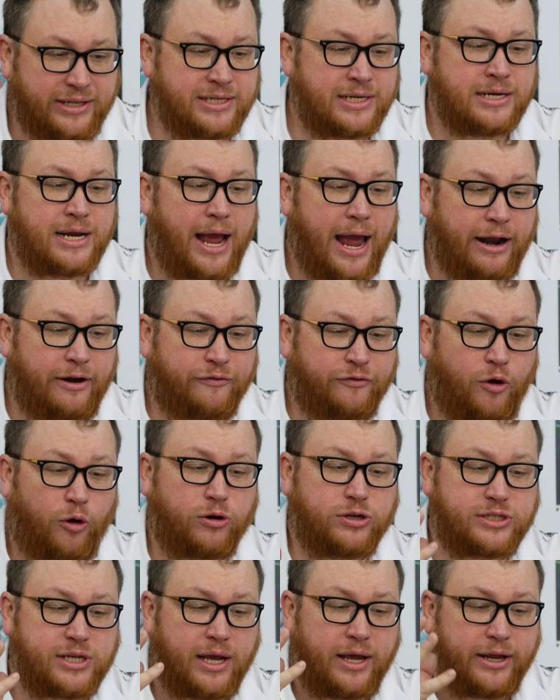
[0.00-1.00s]
And of course,
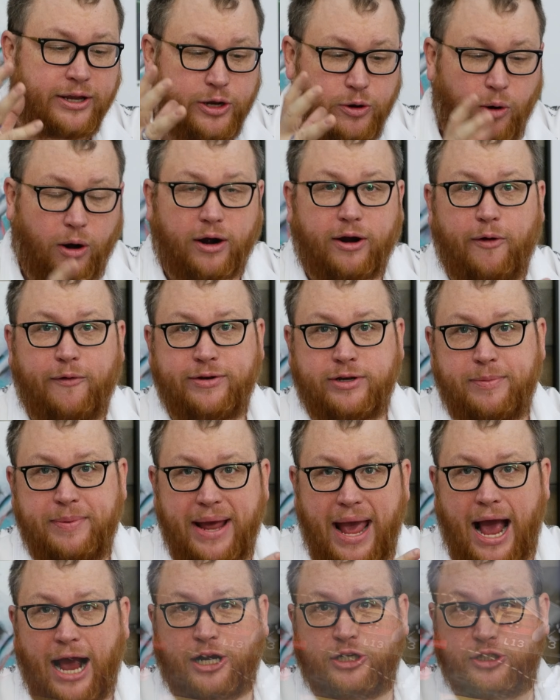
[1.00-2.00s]
you are going to be
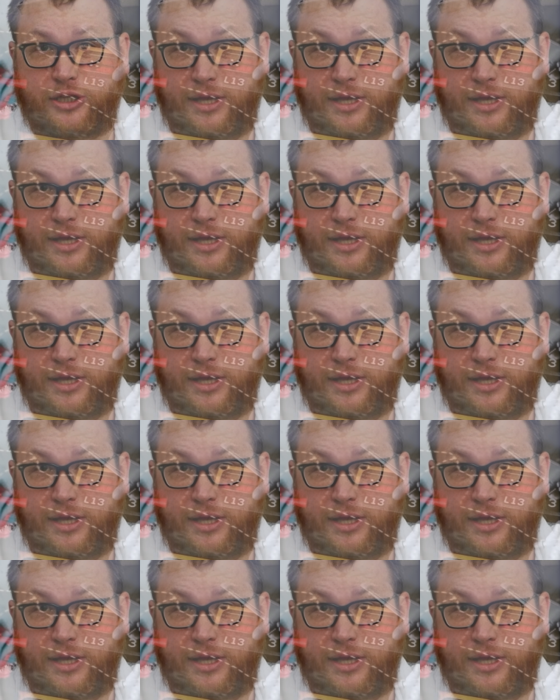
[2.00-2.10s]
actually